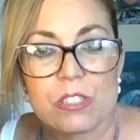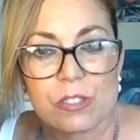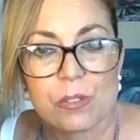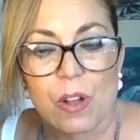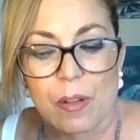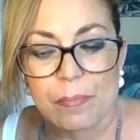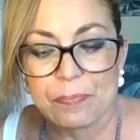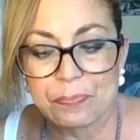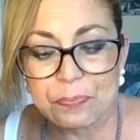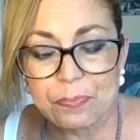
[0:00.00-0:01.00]
and
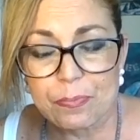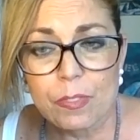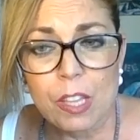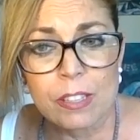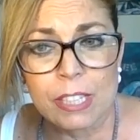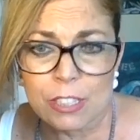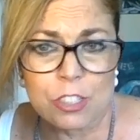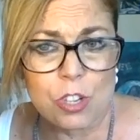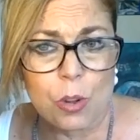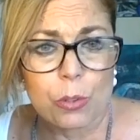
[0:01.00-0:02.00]
to get
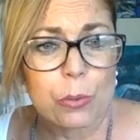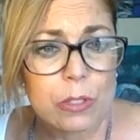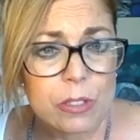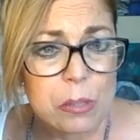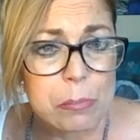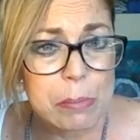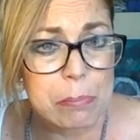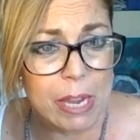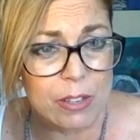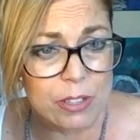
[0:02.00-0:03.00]
to know you a little
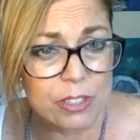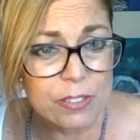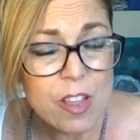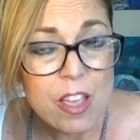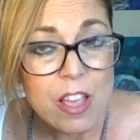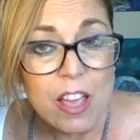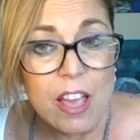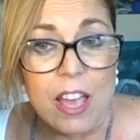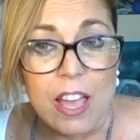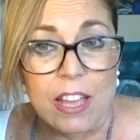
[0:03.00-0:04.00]
bit better.
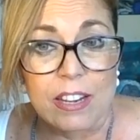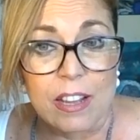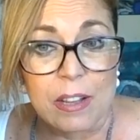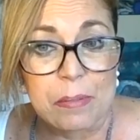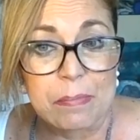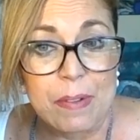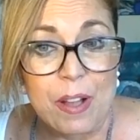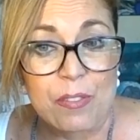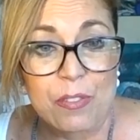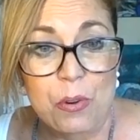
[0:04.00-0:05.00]
And,
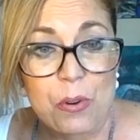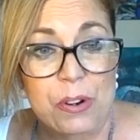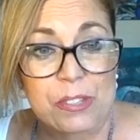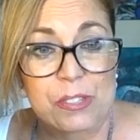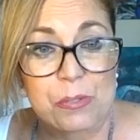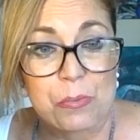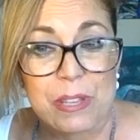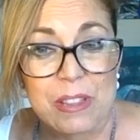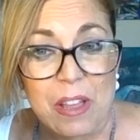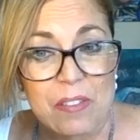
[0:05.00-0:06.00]
of course,
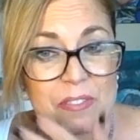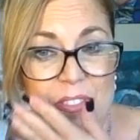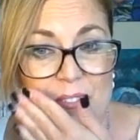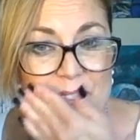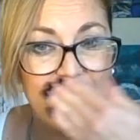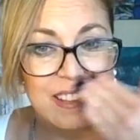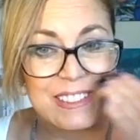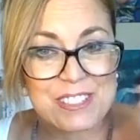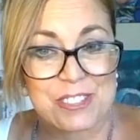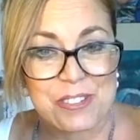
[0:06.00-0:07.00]
we love the
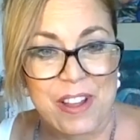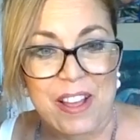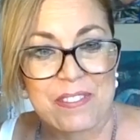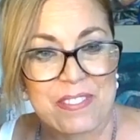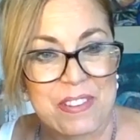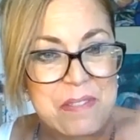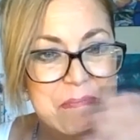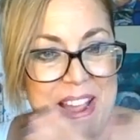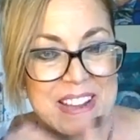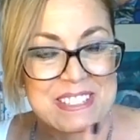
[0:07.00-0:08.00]
fact that you have a
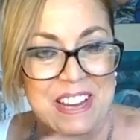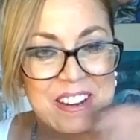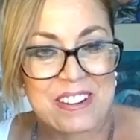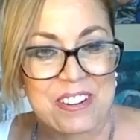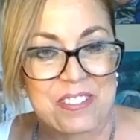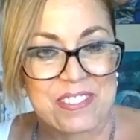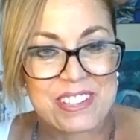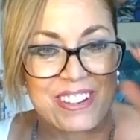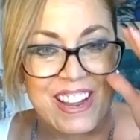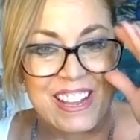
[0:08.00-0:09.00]
bandana
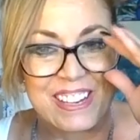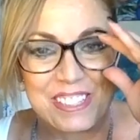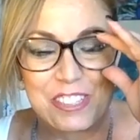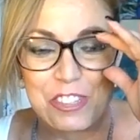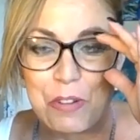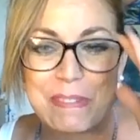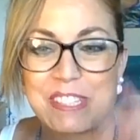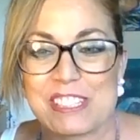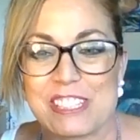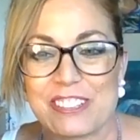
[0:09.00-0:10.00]
over your head. It's so
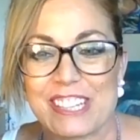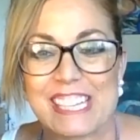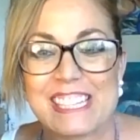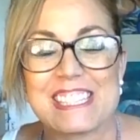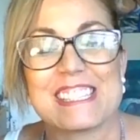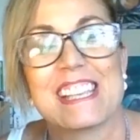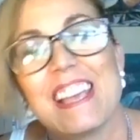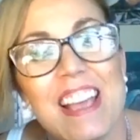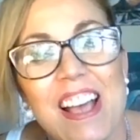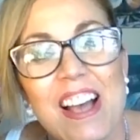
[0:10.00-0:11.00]
mysterious.
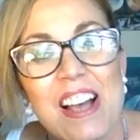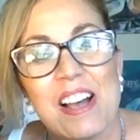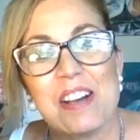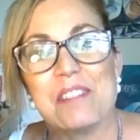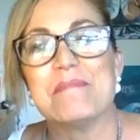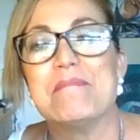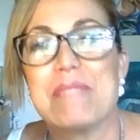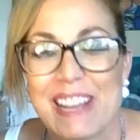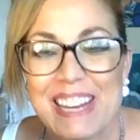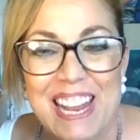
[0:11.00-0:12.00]

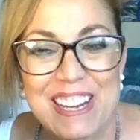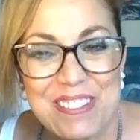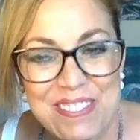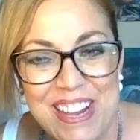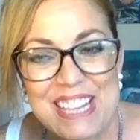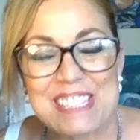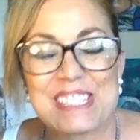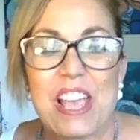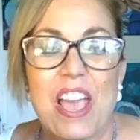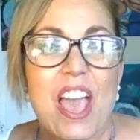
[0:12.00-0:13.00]
But
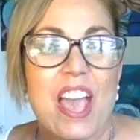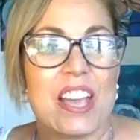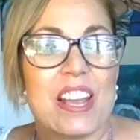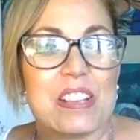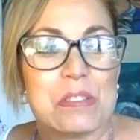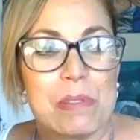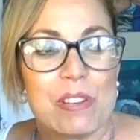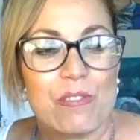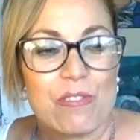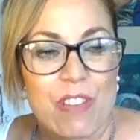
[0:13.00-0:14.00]
anyways, it has
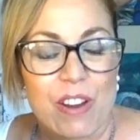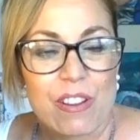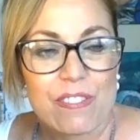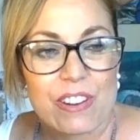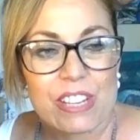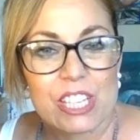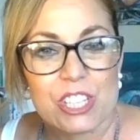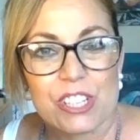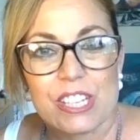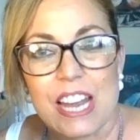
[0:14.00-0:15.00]
been very, very
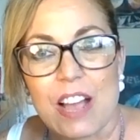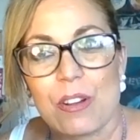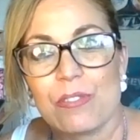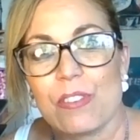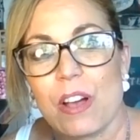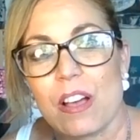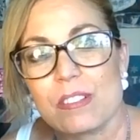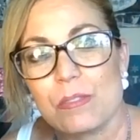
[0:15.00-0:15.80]
good. Now, if